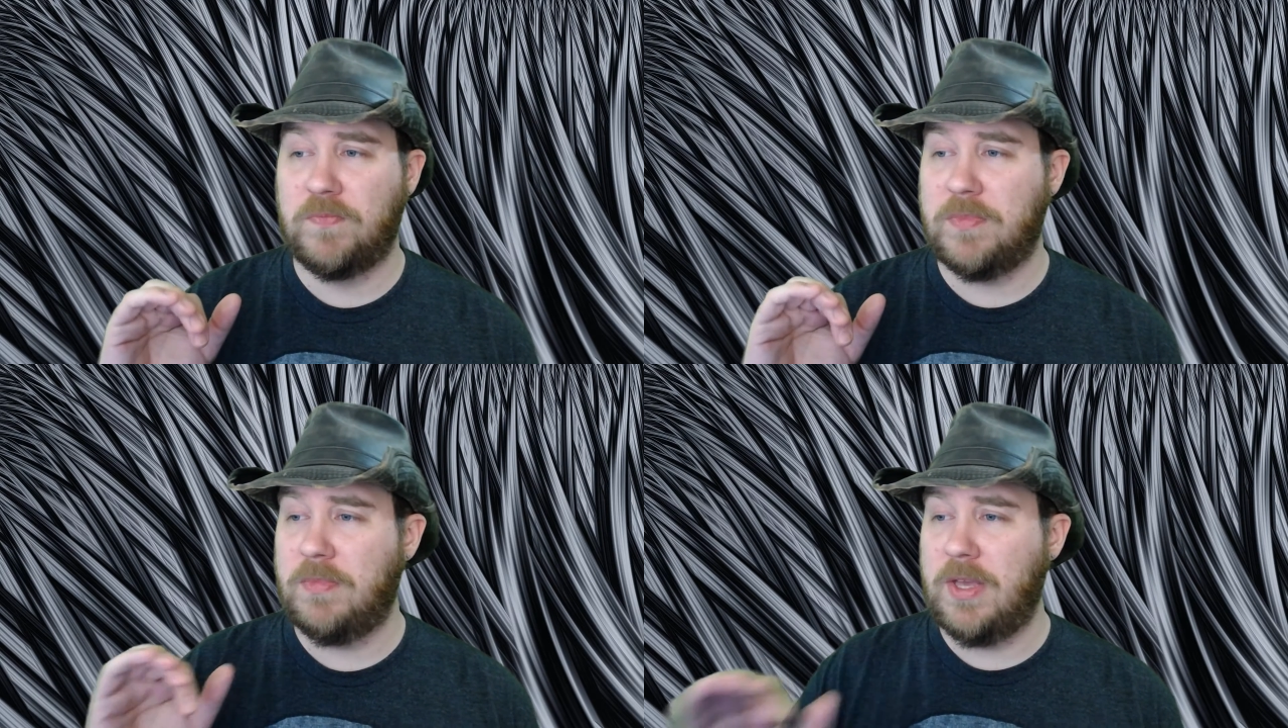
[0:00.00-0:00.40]

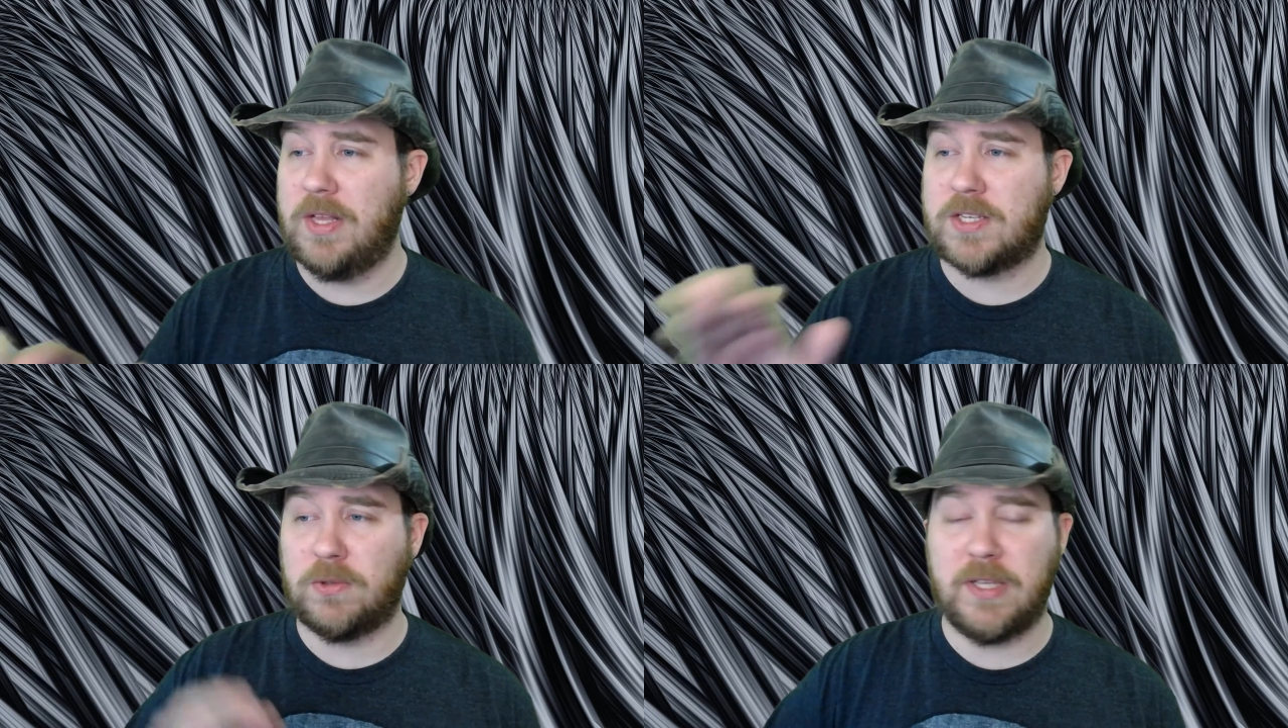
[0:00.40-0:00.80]

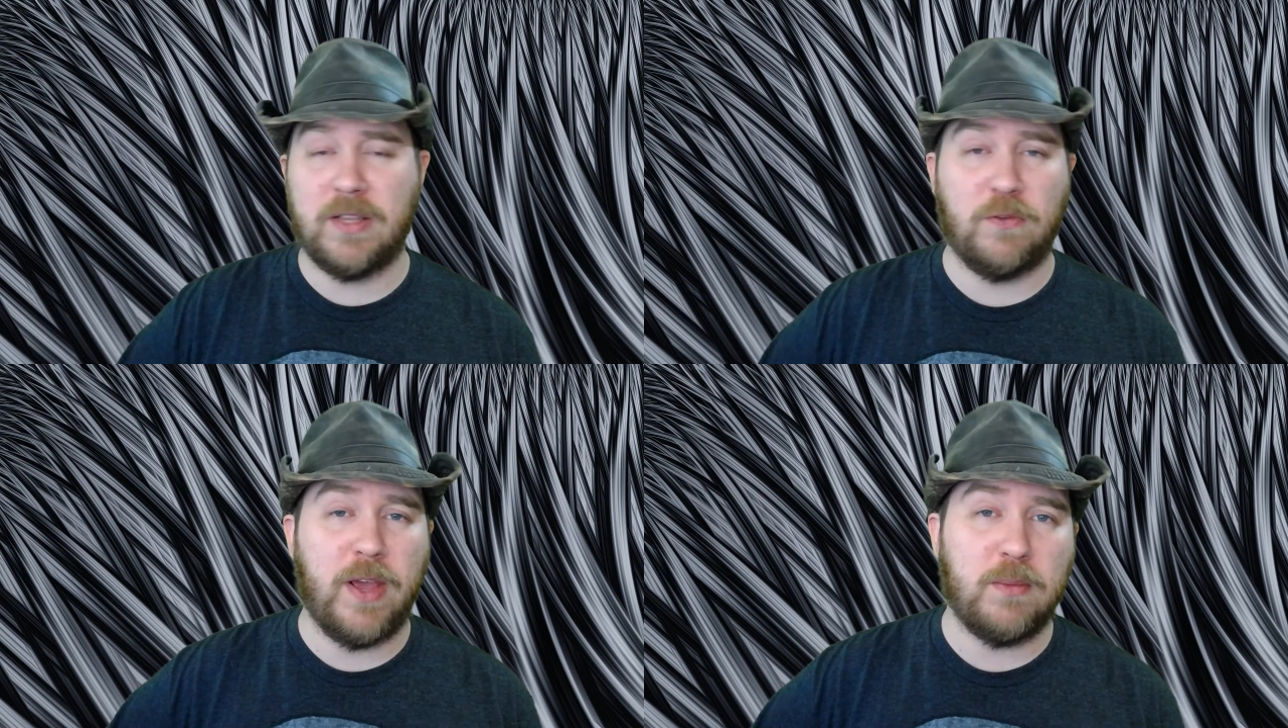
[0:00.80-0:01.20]
Insulting the
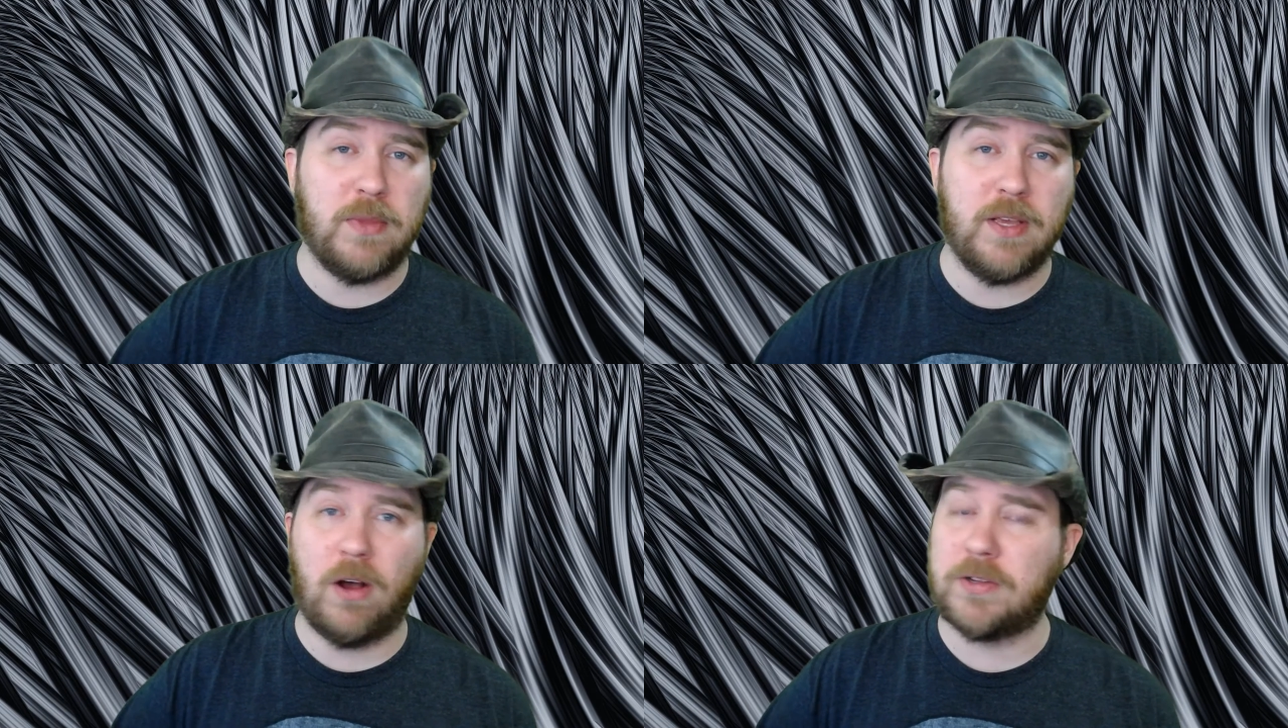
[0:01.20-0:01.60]

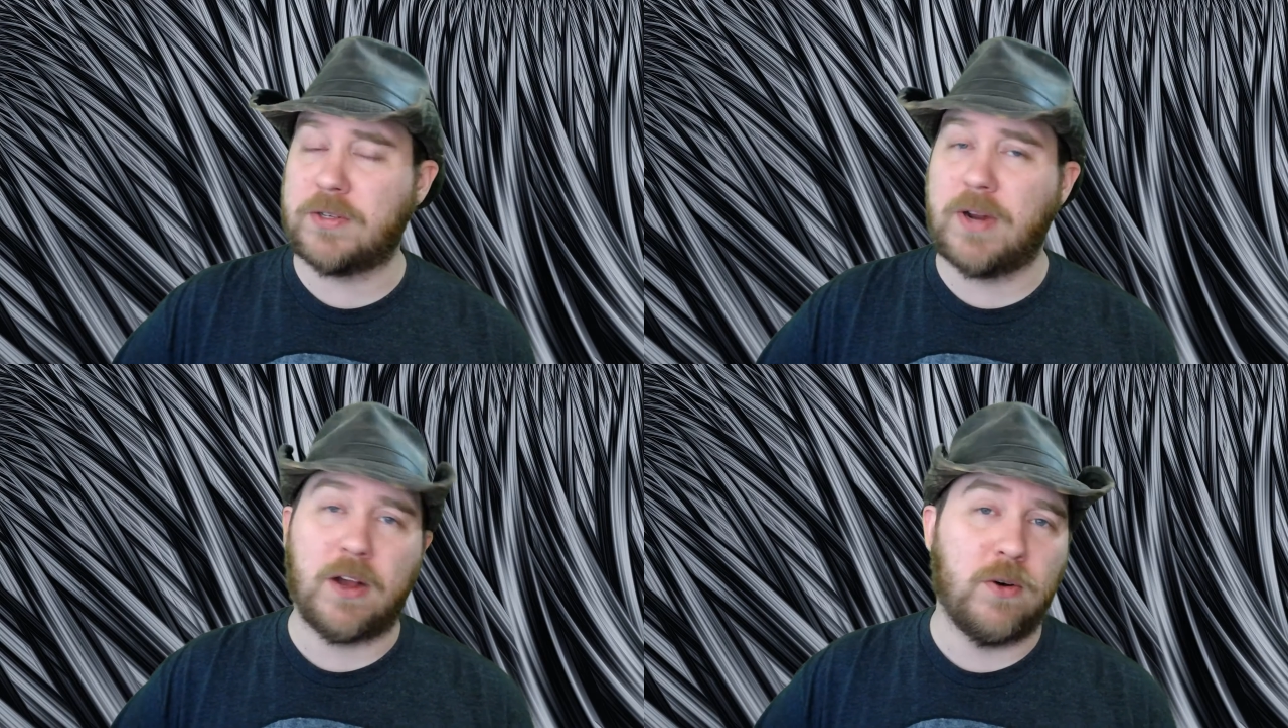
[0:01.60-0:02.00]
family, also
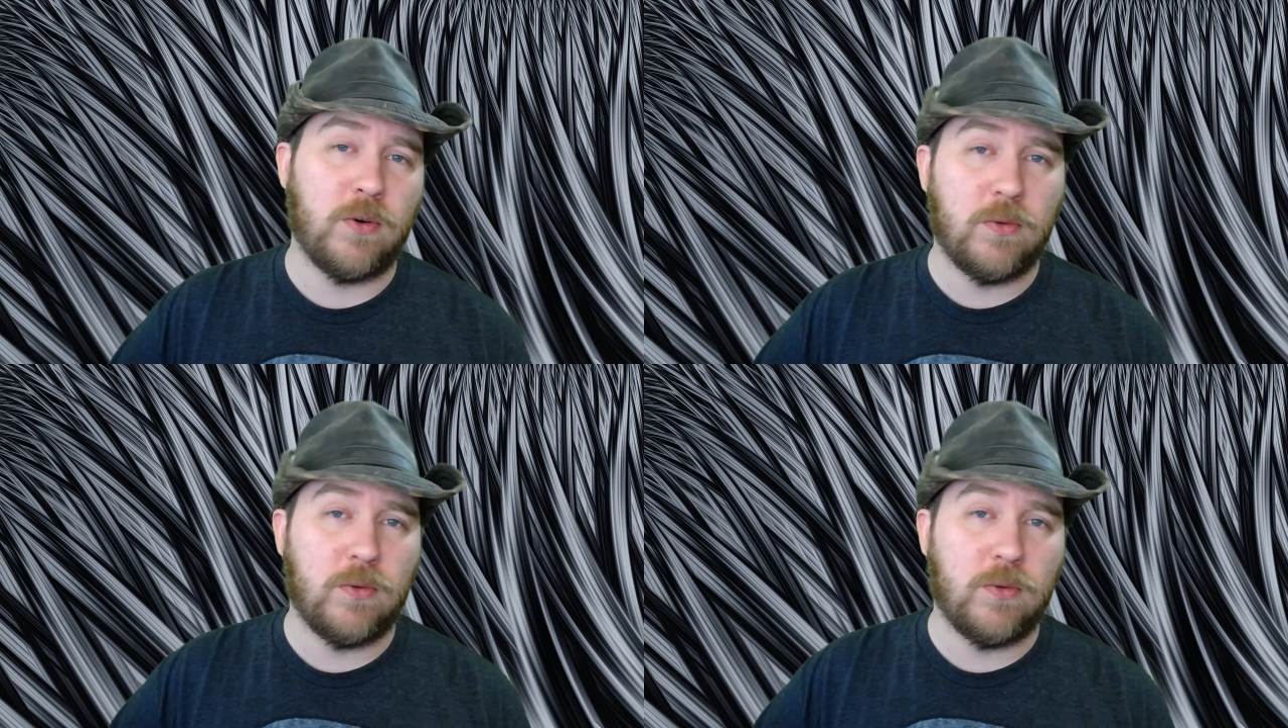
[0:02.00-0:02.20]
not cool.